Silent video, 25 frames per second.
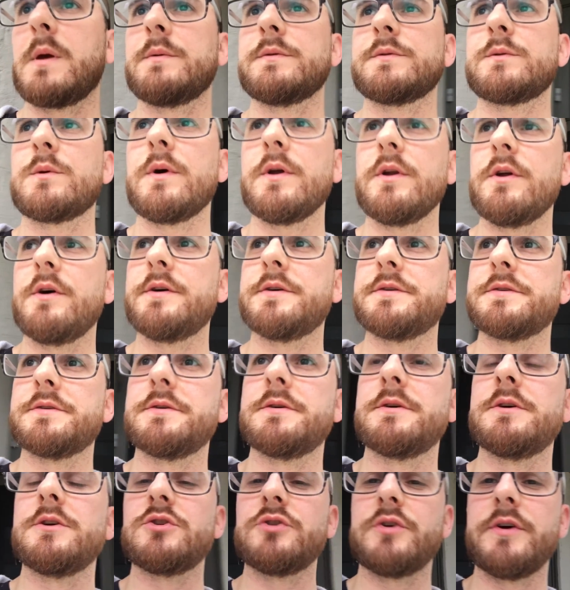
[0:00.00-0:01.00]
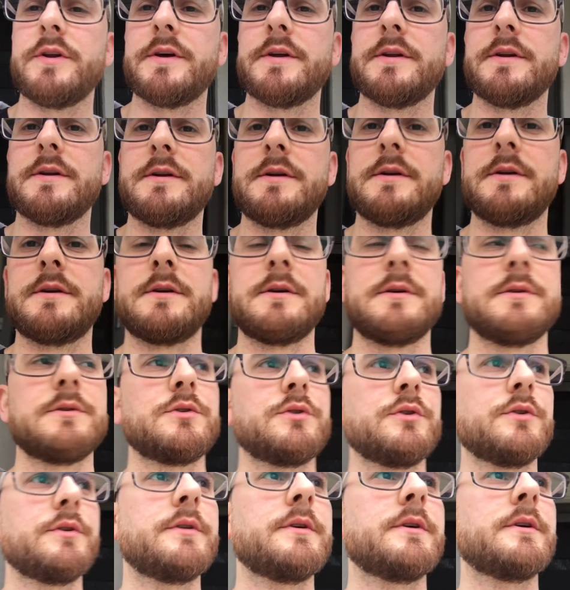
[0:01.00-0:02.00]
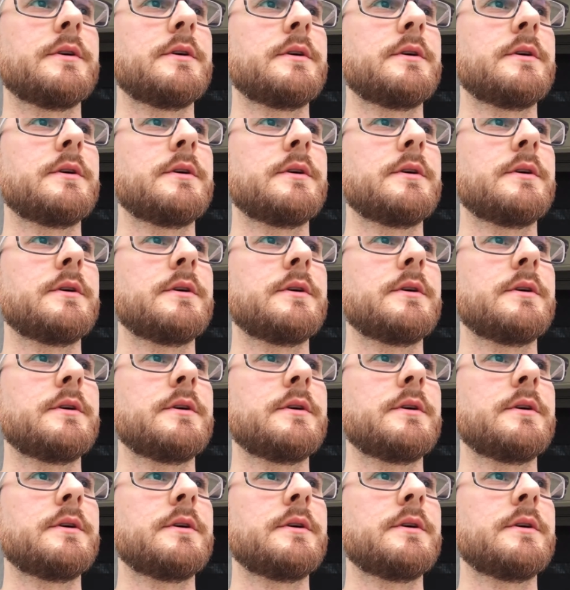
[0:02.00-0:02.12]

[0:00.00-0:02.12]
was quite nice, enjoyed it. It's good.